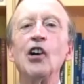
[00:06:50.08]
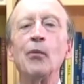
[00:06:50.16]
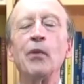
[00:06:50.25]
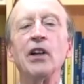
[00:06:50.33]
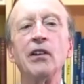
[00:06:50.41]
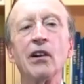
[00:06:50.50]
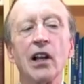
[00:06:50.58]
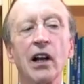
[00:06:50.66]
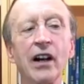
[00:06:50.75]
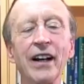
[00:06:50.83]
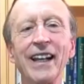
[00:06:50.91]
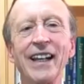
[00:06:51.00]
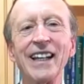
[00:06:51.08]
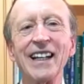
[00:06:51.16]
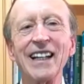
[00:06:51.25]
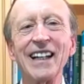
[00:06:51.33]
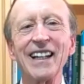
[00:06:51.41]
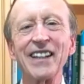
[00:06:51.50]
but you're
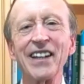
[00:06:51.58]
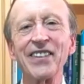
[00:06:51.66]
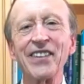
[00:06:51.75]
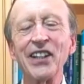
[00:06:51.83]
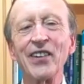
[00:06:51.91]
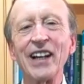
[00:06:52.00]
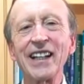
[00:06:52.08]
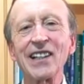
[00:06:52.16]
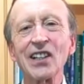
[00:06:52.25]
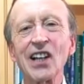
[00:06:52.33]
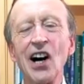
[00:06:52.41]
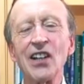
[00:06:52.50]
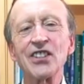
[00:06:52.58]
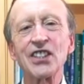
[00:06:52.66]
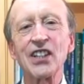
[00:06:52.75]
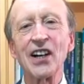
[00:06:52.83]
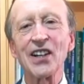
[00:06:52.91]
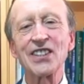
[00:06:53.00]
learning the theoretical
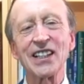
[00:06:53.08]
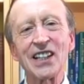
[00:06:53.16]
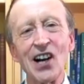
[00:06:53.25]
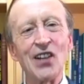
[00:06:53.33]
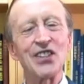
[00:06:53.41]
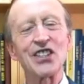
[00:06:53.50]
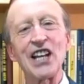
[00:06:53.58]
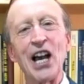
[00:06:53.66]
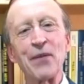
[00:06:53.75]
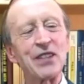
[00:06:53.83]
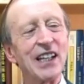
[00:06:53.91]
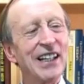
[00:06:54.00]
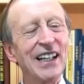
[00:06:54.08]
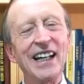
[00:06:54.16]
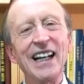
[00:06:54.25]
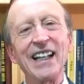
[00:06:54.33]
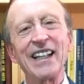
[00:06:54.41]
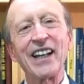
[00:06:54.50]
constructs and concepts
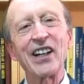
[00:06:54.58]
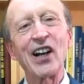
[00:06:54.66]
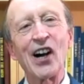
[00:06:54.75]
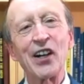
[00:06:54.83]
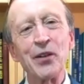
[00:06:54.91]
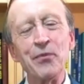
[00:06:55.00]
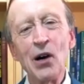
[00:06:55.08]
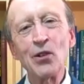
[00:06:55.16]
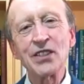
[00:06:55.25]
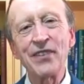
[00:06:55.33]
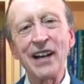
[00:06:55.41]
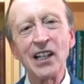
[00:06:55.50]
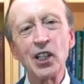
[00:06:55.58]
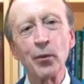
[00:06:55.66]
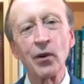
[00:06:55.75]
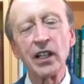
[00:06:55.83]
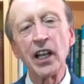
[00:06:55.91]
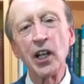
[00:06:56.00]
that are the most
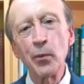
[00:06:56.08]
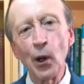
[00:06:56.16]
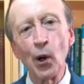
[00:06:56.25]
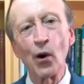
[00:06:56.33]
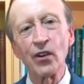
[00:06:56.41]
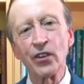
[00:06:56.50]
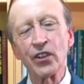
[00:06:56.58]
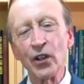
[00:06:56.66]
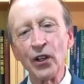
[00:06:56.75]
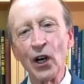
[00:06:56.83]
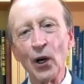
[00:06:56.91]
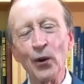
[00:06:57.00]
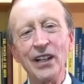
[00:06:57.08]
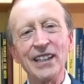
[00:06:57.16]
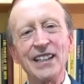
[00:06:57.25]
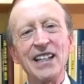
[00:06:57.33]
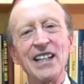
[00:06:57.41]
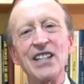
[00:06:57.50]
valuable and important to know,
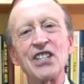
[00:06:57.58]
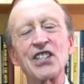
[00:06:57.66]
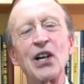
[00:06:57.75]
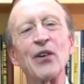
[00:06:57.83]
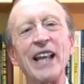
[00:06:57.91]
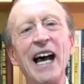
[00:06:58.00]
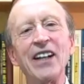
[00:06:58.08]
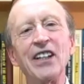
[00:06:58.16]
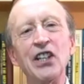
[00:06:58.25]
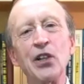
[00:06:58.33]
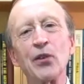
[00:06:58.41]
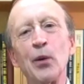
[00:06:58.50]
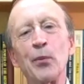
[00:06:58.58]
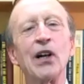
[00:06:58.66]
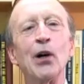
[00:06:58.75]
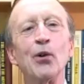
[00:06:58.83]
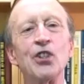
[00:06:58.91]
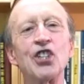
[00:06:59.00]
so that your
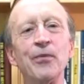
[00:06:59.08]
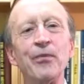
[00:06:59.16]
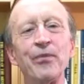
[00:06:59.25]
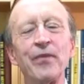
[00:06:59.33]
approach